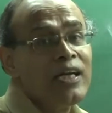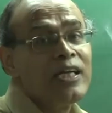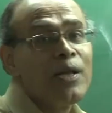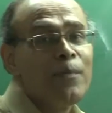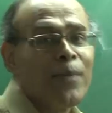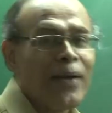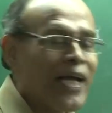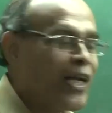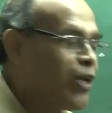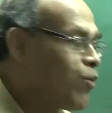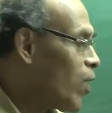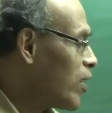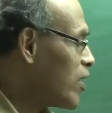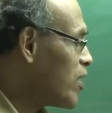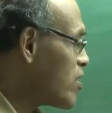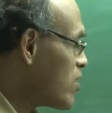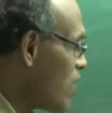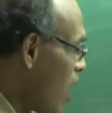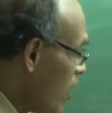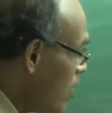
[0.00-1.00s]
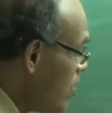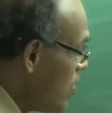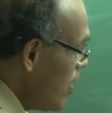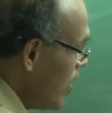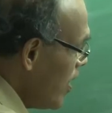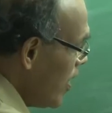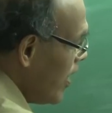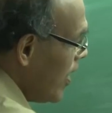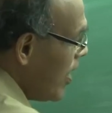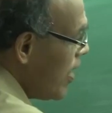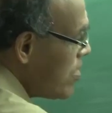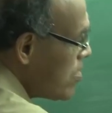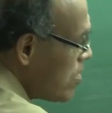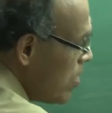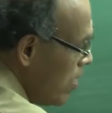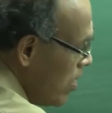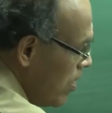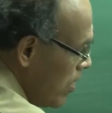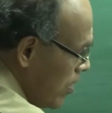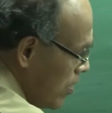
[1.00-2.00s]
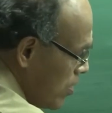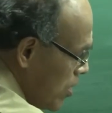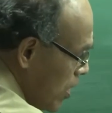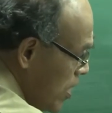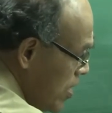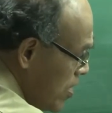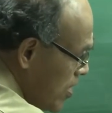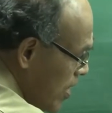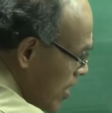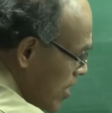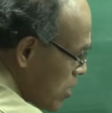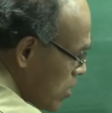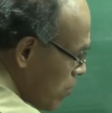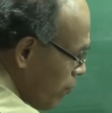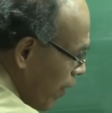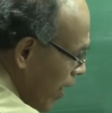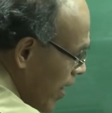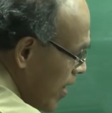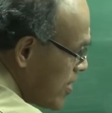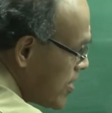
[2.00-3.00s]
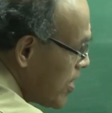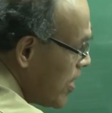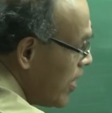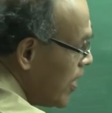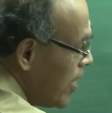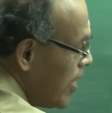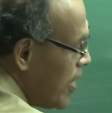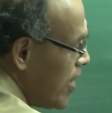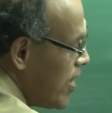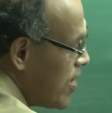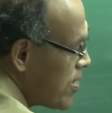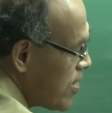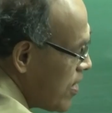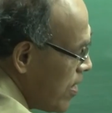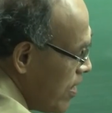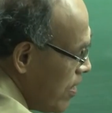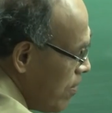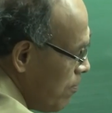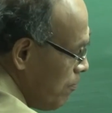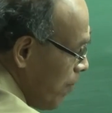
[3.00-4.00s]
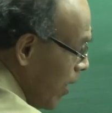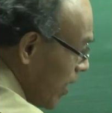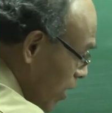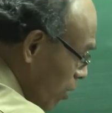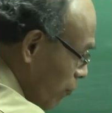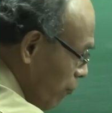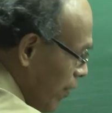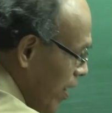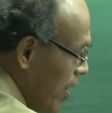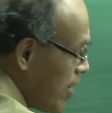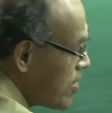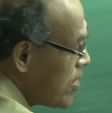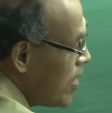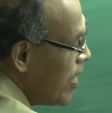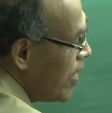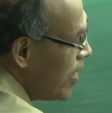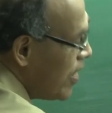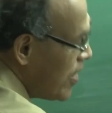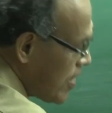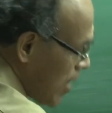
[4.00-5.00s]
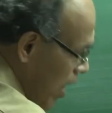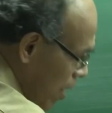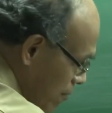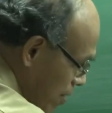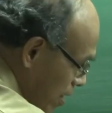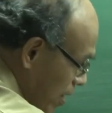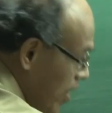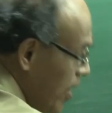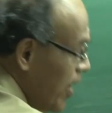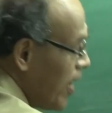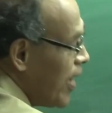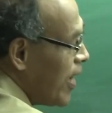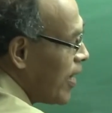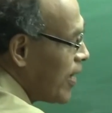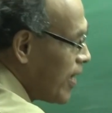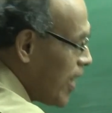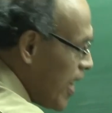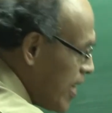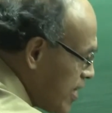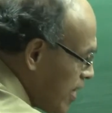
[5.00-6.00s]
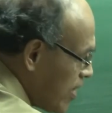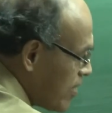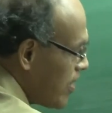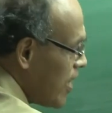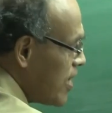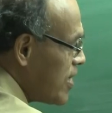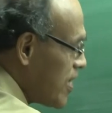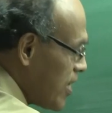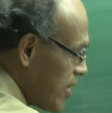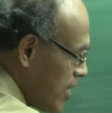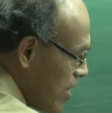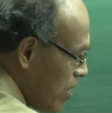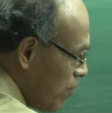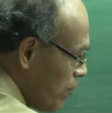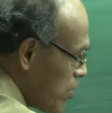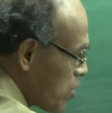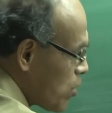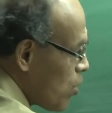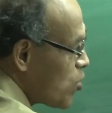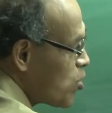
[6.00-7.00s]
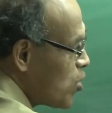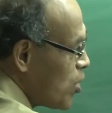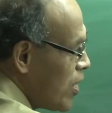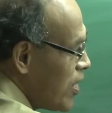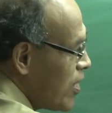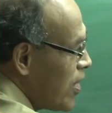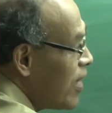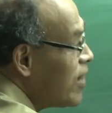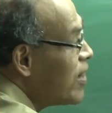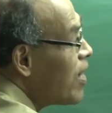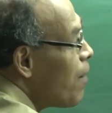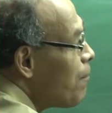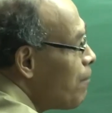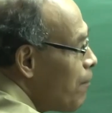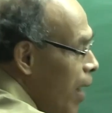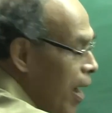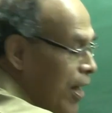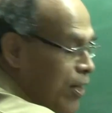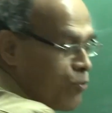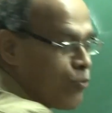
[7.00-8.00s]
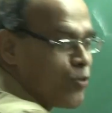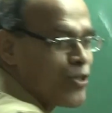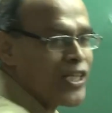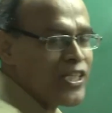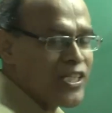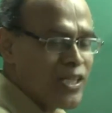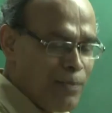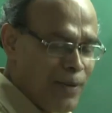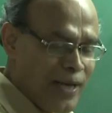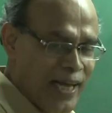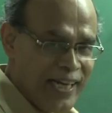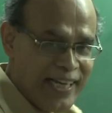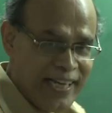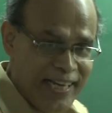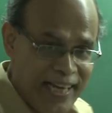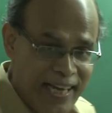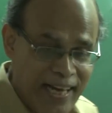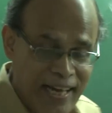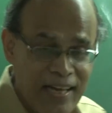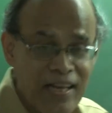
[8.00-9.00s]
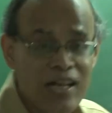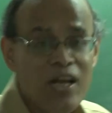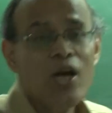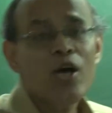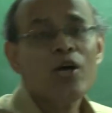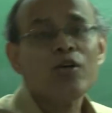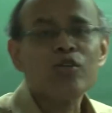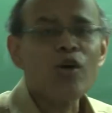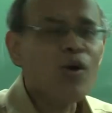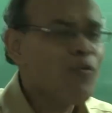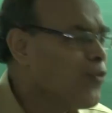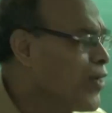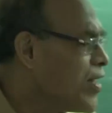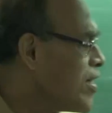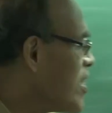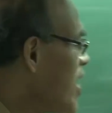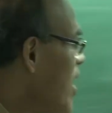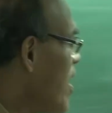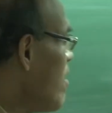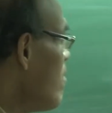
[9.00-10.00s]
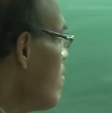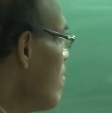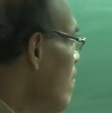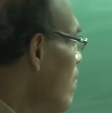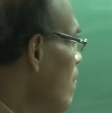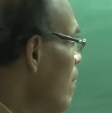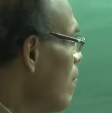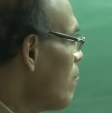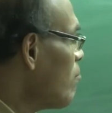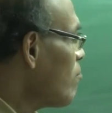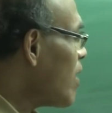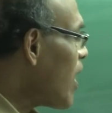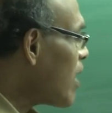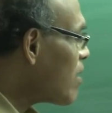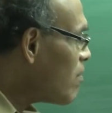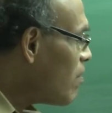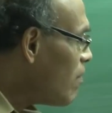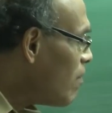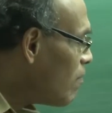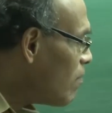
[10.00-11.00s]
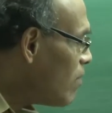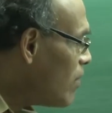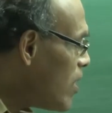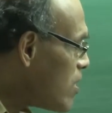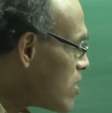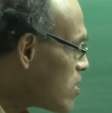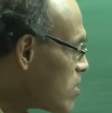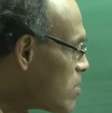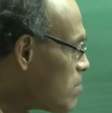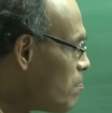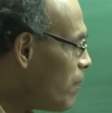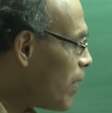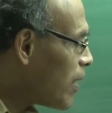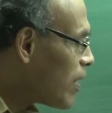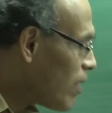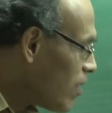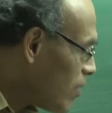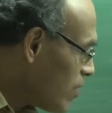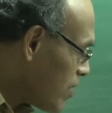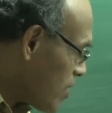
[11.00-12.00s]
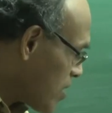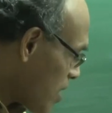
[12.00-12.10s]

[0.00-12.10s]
typically what is done is, since this phase is metal phase is having a greater density and viscosity than the ambient, which is typically air. So, we say that this metal, the